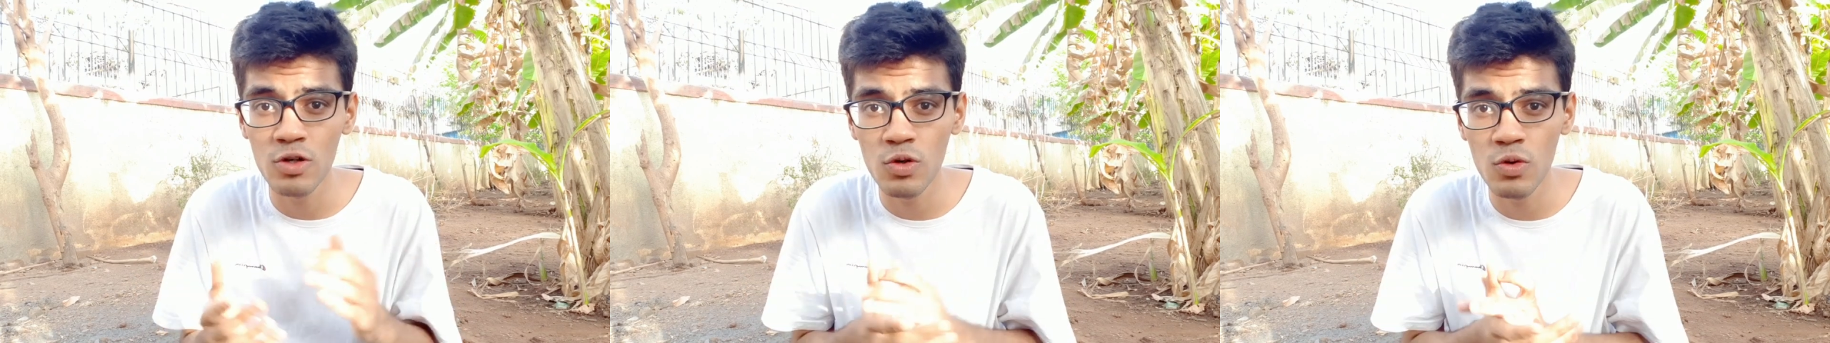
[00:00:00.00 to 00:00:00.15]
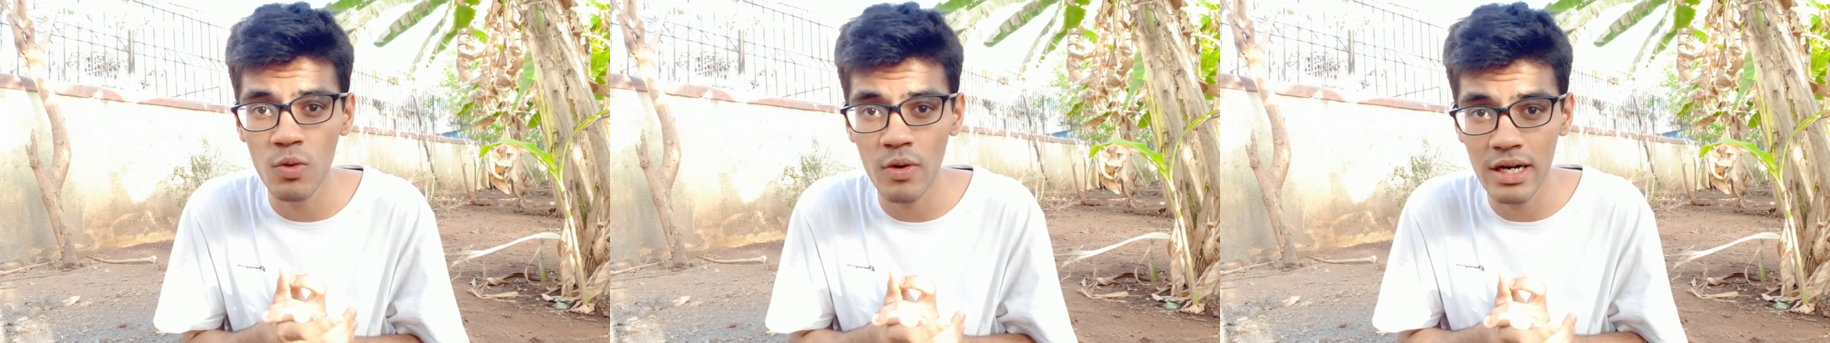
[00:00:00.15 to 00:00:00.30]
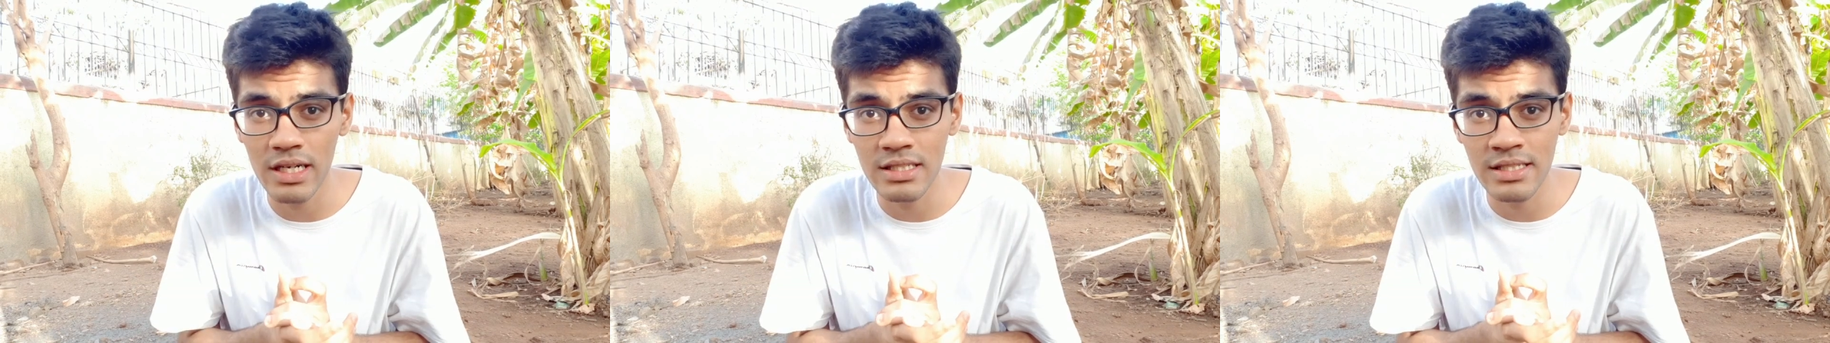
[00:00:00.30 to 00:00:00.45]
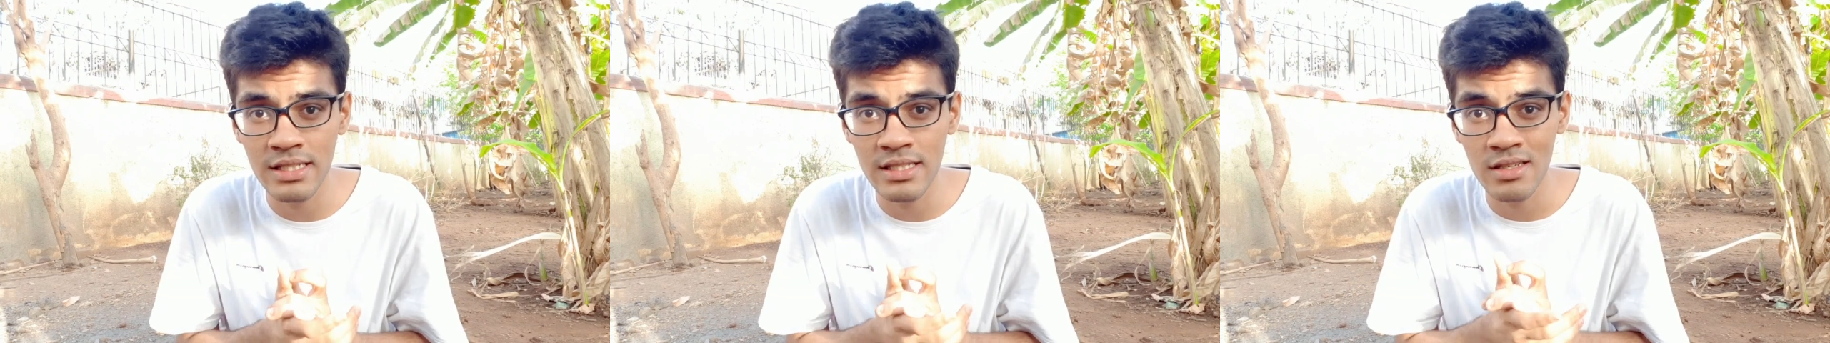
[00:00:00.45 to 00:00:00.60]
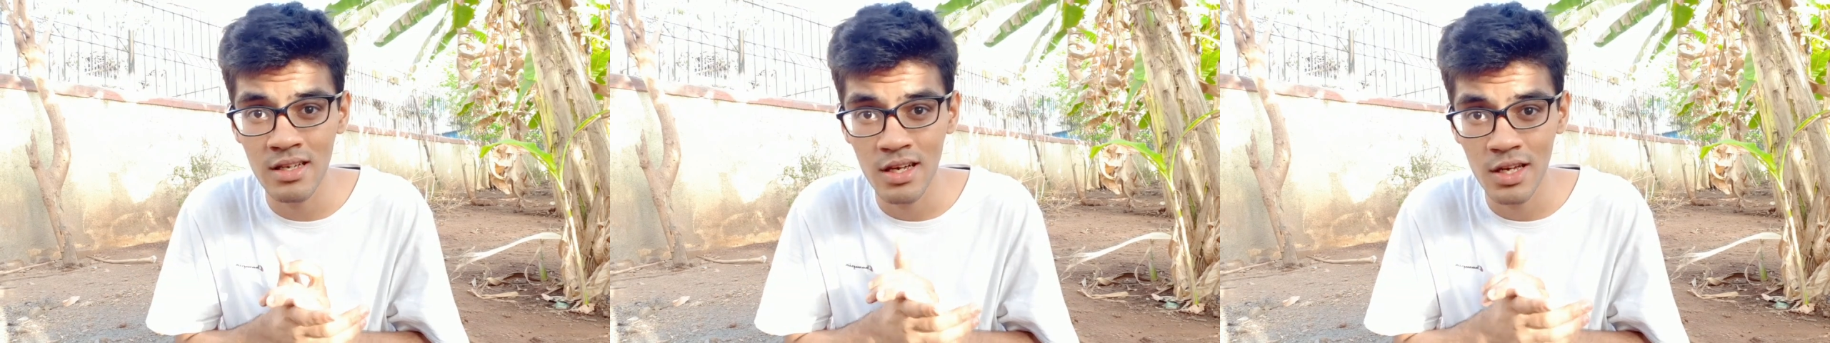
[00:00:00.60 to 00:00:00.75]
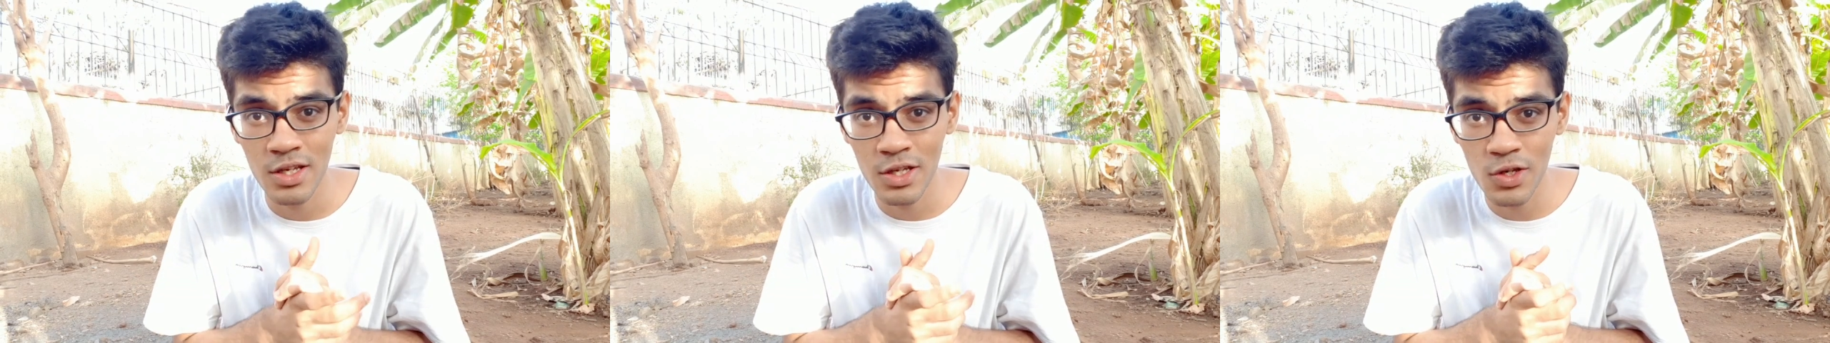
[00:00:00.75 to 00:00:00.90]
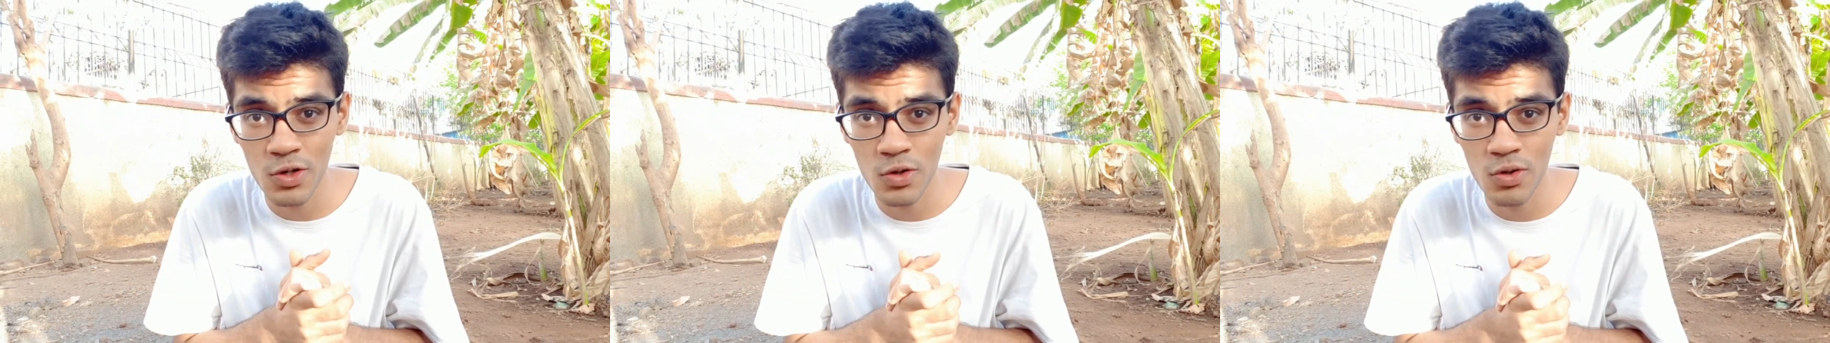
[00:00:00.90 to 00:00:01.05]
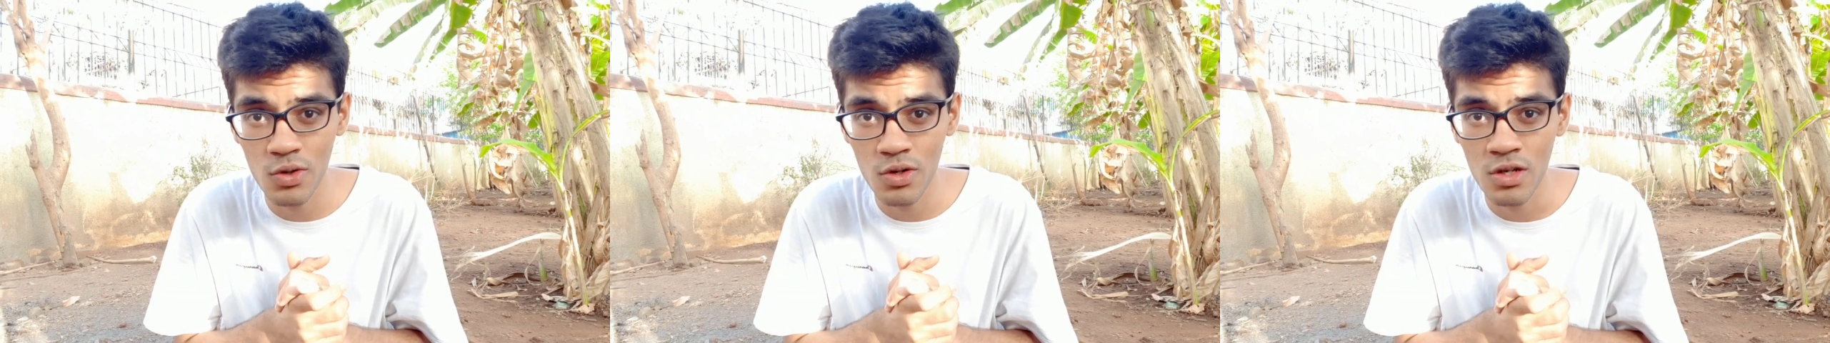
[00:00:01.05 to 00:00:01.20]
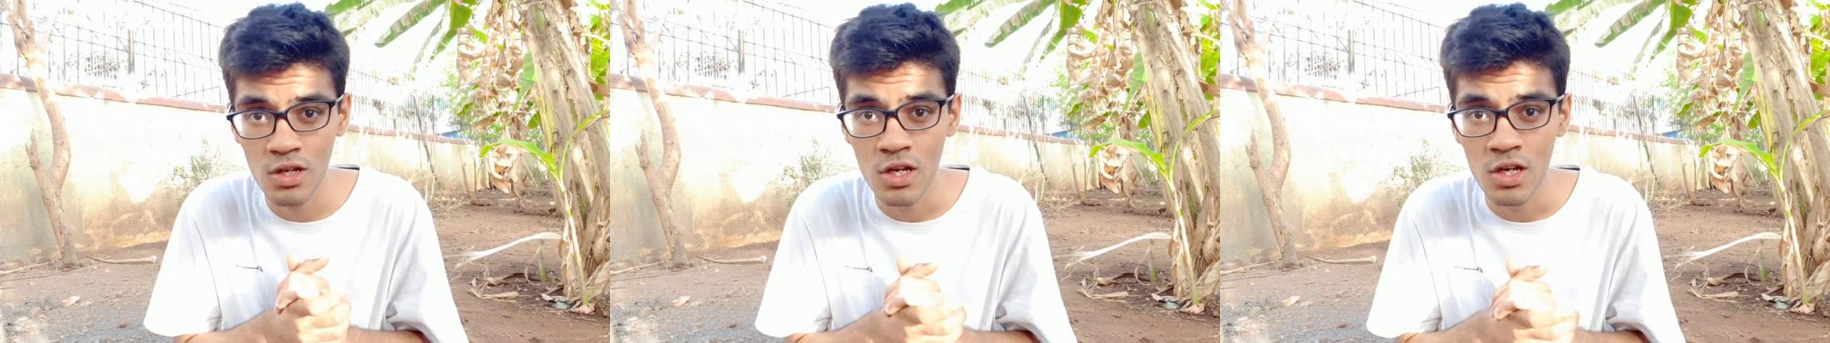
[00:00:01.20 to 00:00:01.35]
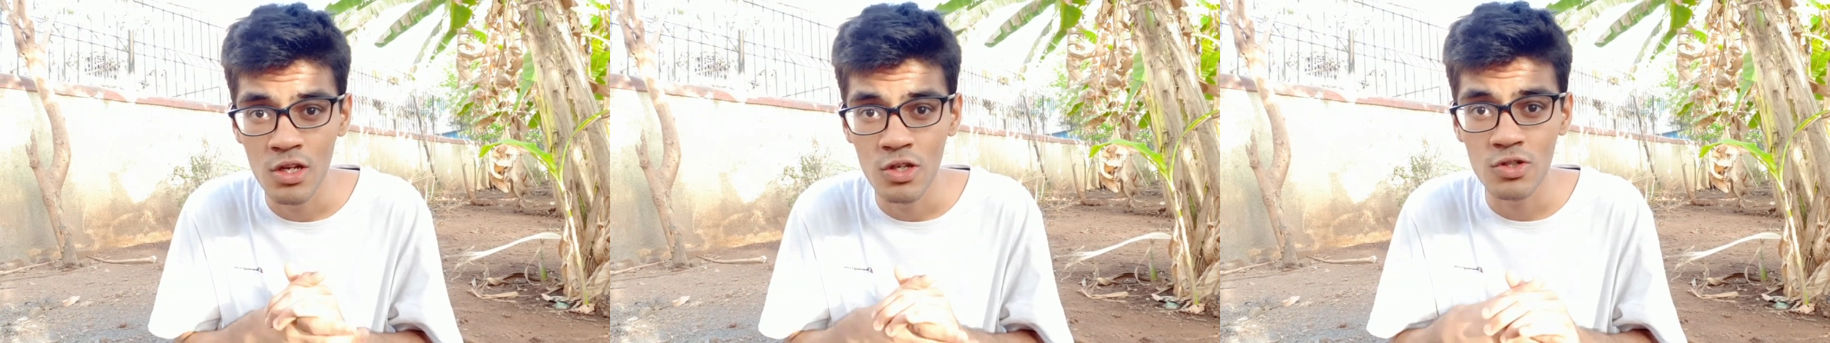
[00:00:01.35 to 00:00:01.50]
towards you.